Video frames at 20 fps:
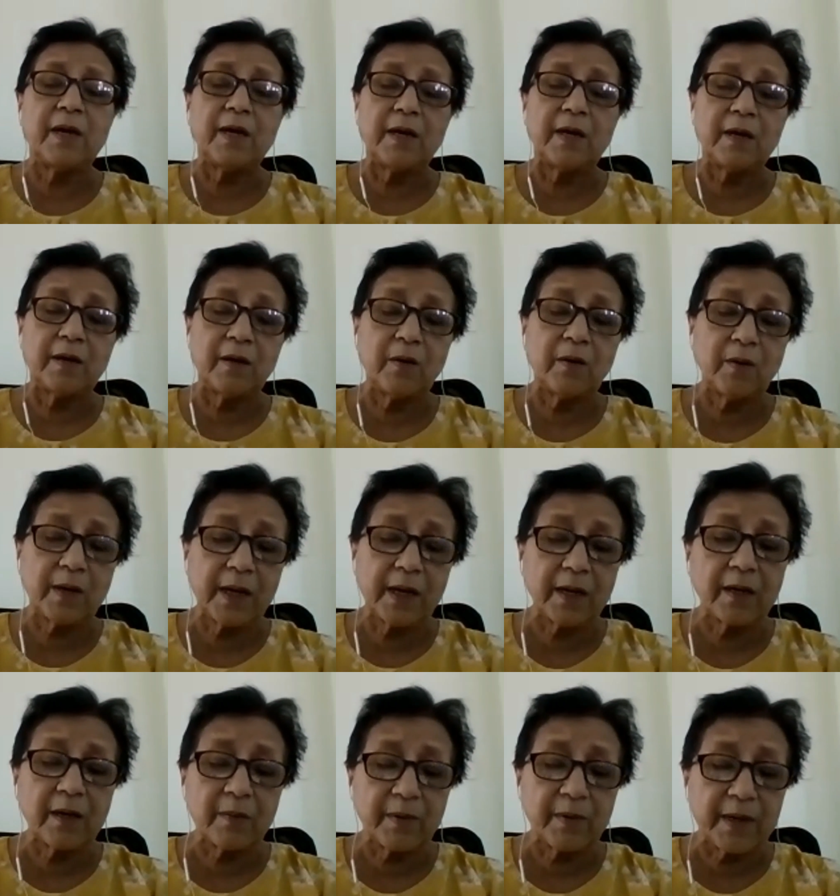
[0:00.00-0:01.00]
local
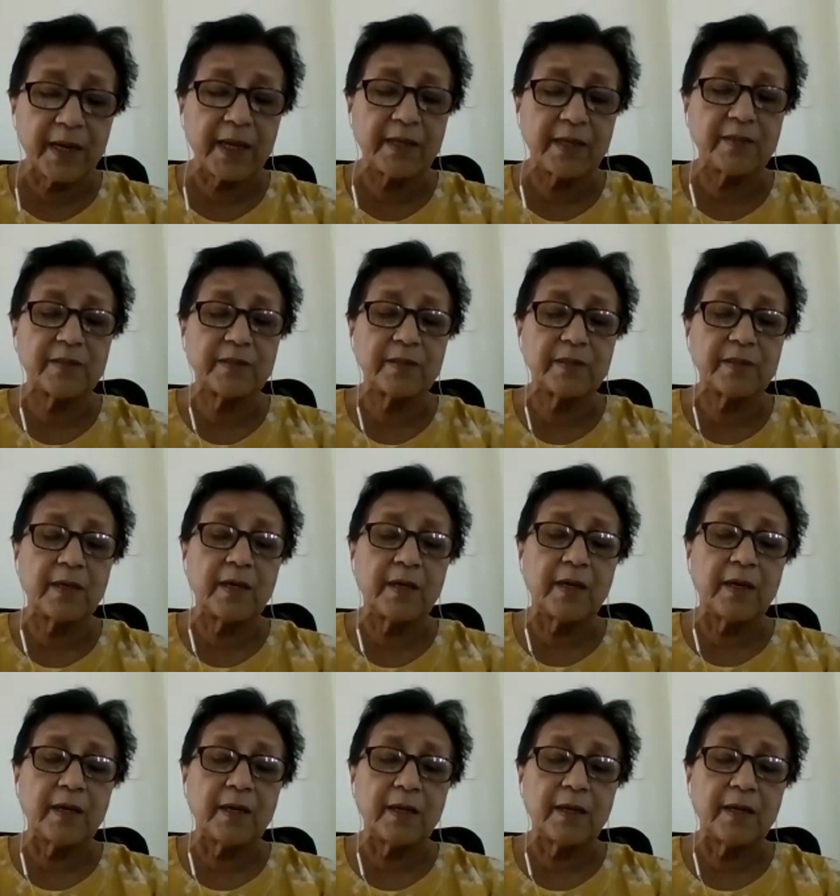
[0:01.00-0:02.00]
governance,
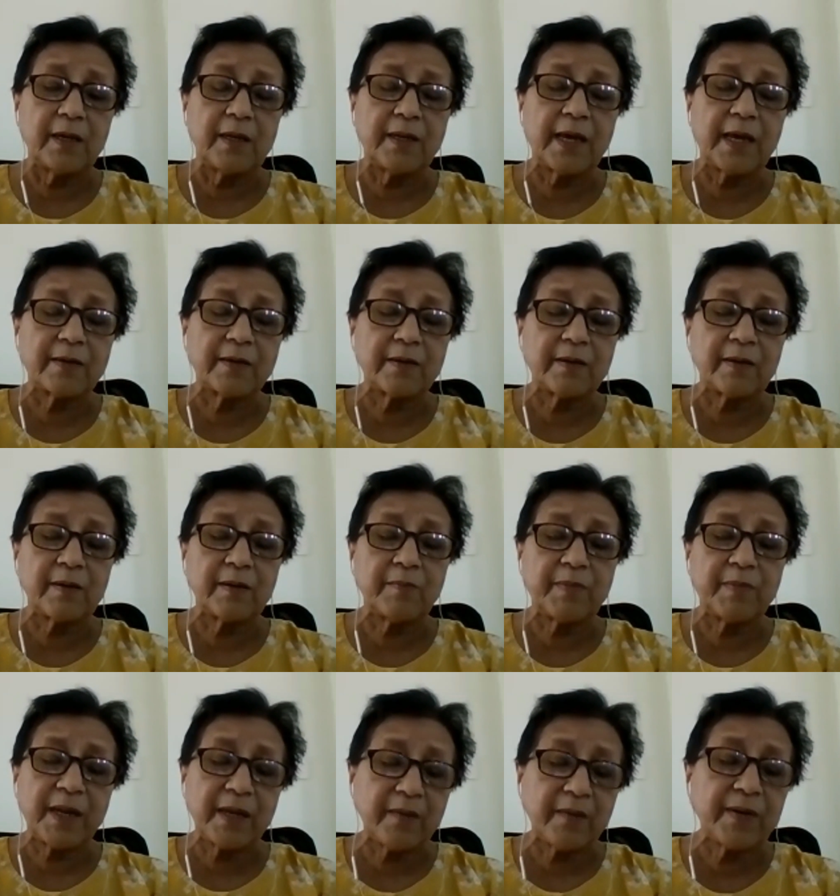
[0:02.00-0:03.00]
that
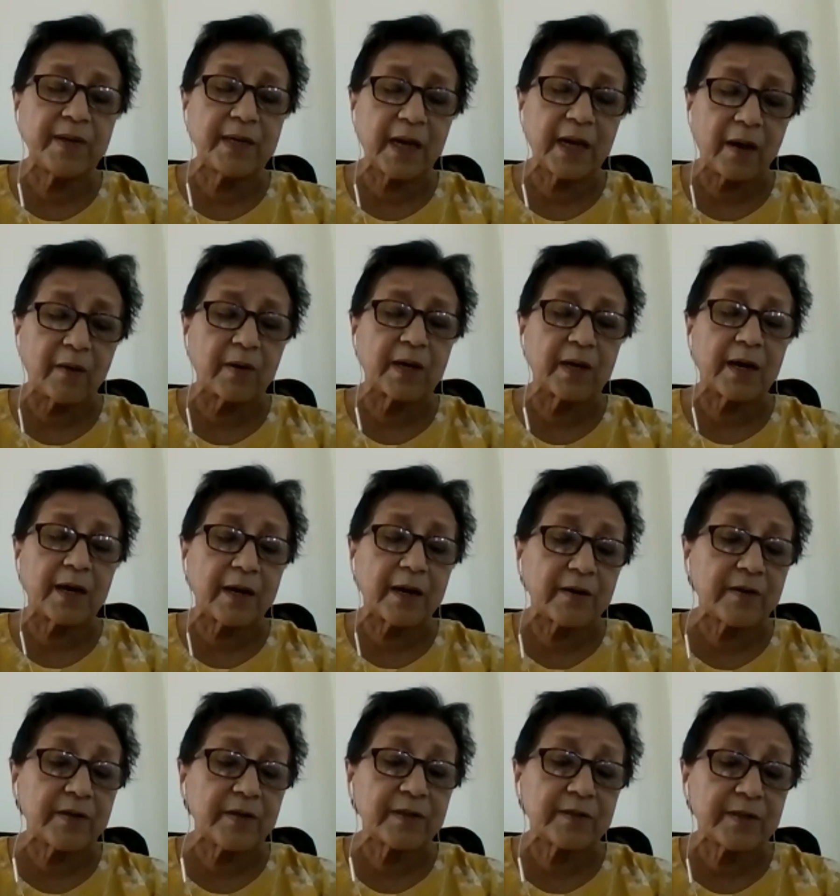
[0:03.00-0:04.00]
benefit our
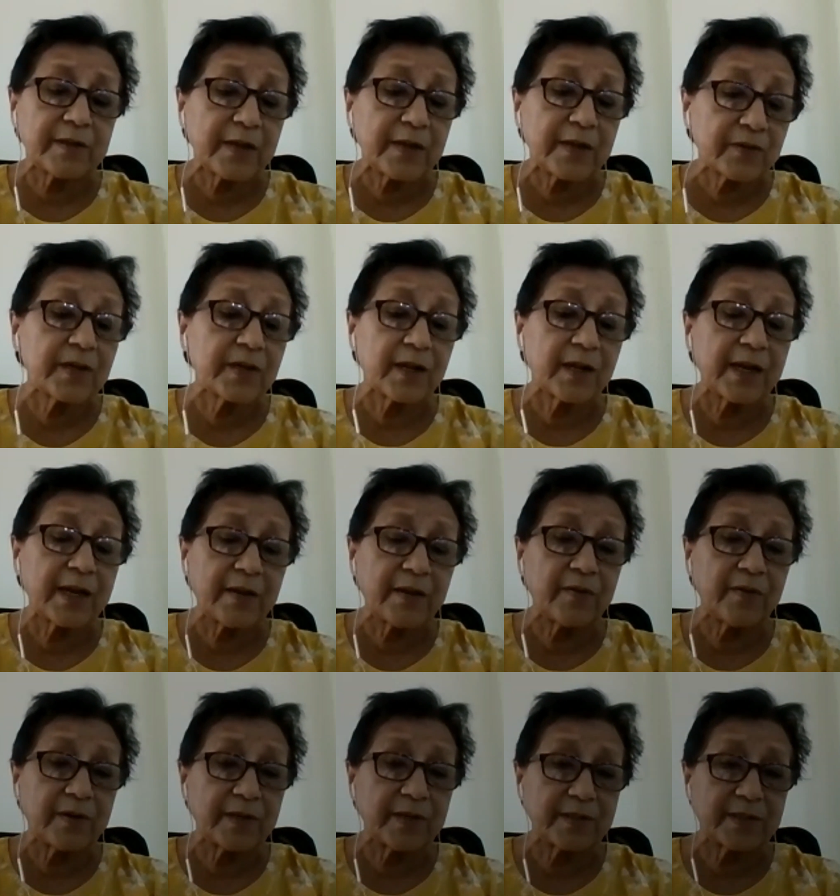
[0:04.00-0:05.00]
country's national
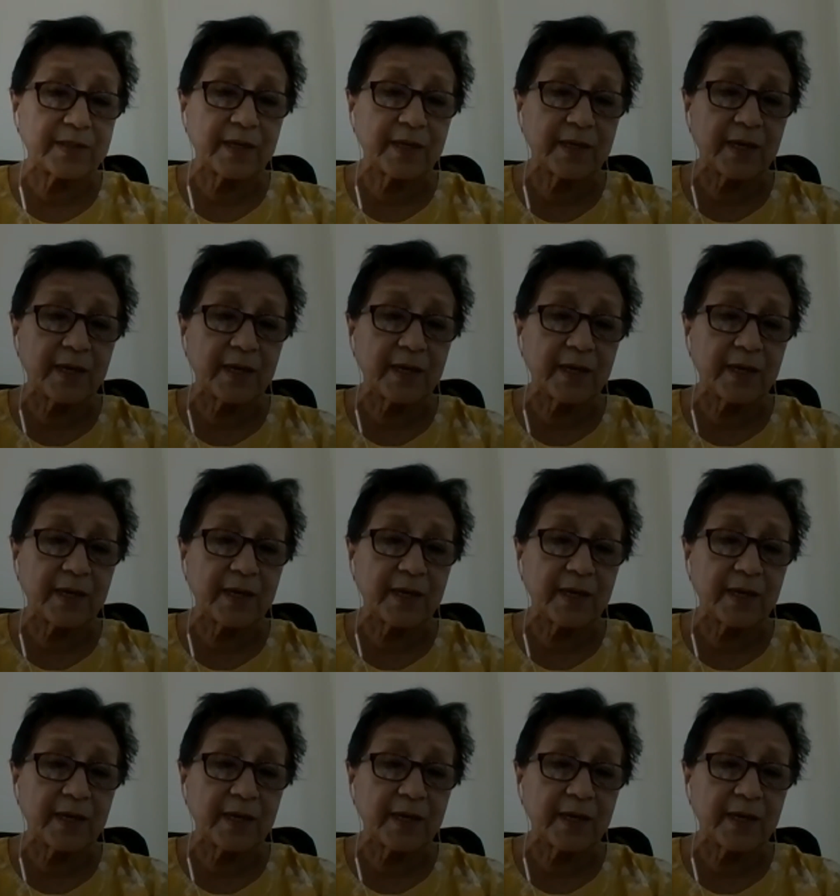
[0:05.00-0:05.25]
interest.